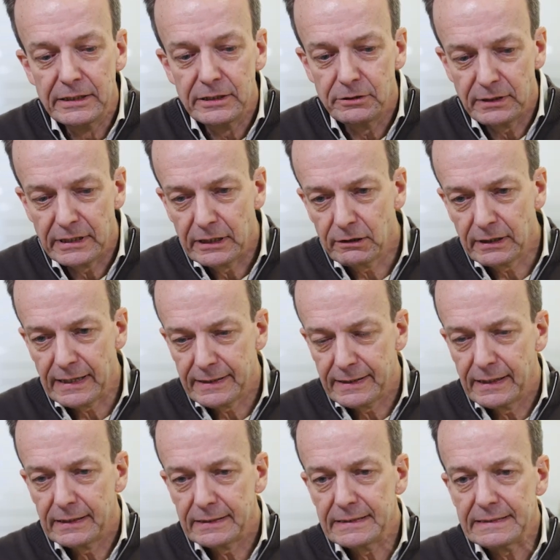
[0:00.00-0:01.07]
you can look at
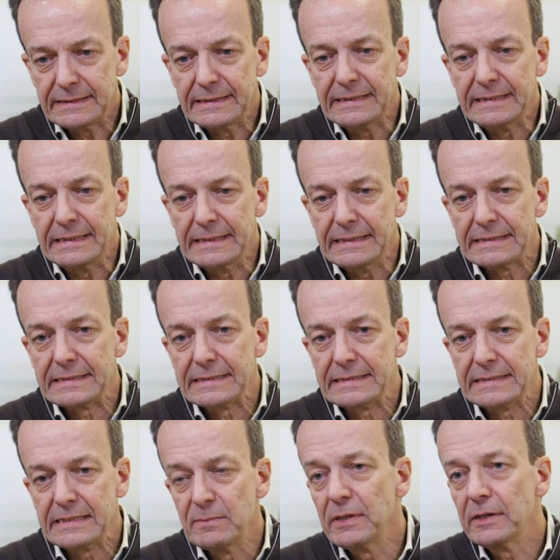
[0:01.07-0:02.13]
that in a
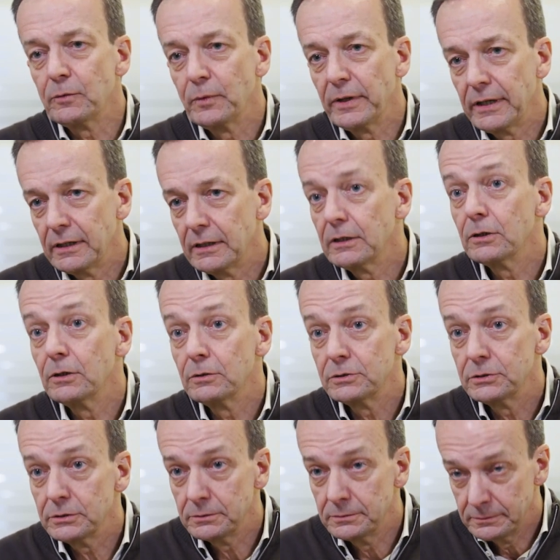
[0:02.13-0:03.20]
similar way and go
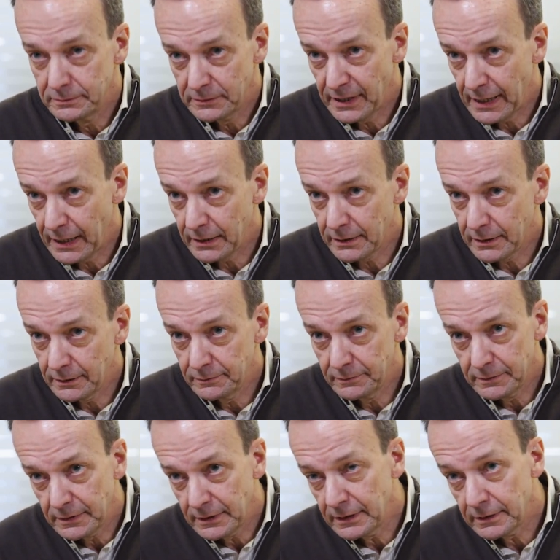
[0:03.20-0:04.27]
to Canada,
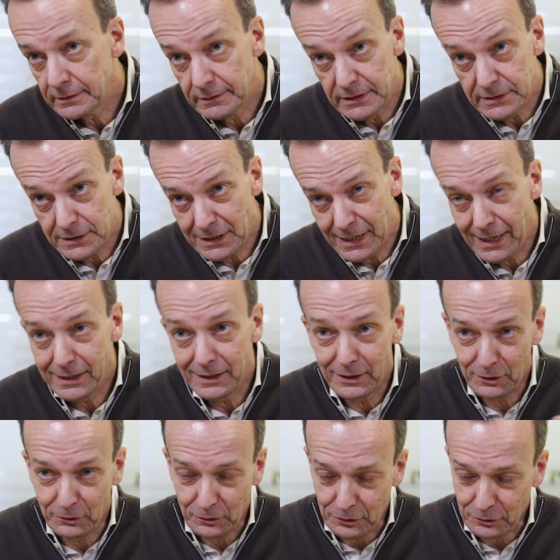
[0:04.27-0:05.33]
either Eastern
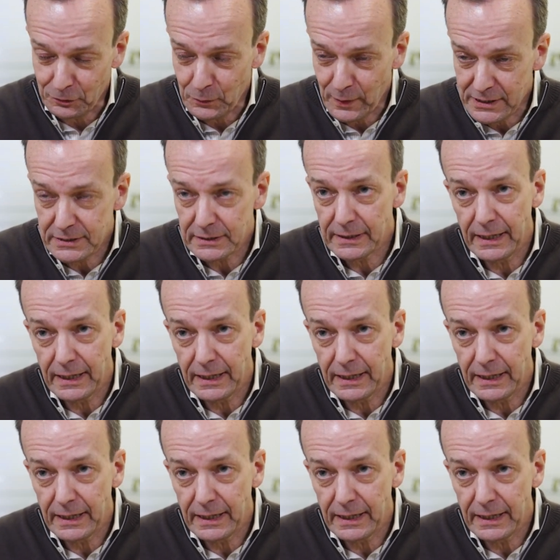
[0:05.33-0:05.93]
Canada or Western